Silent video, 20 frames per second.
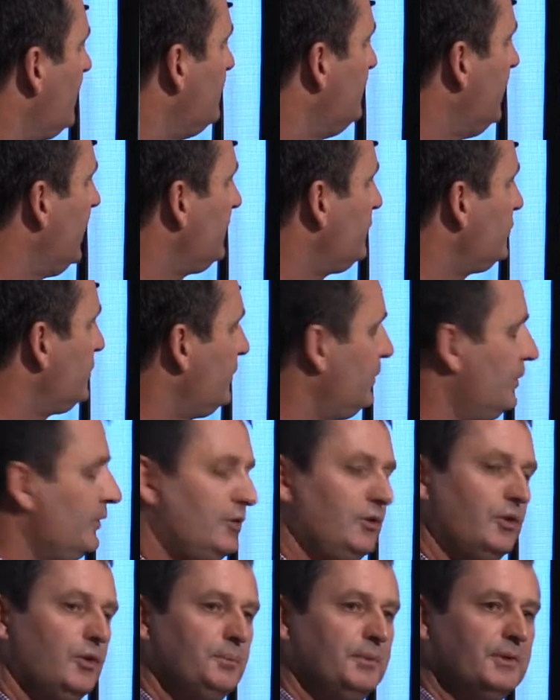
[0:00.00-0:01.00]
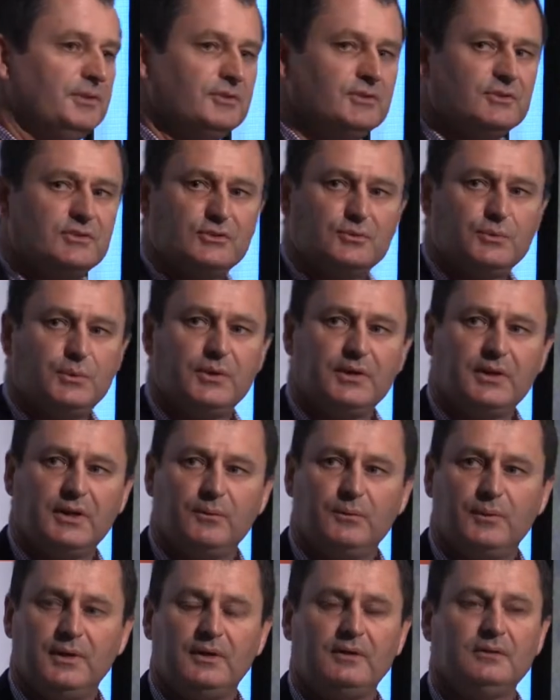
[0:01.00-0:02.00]
make sure your core business is
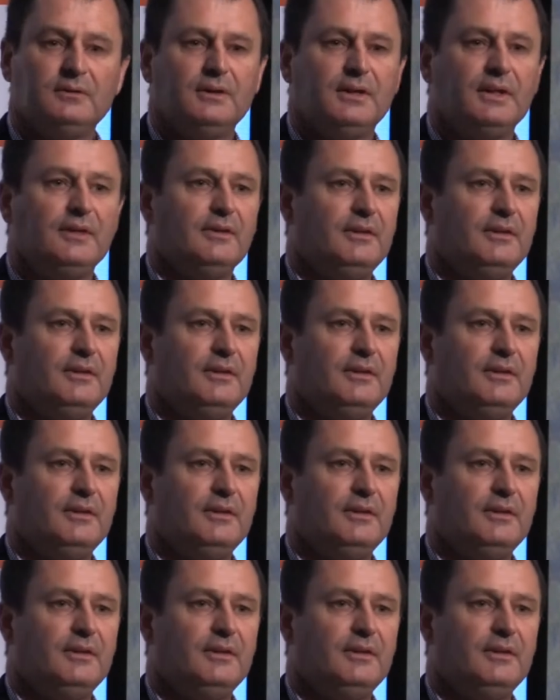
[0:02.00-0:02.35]
working well,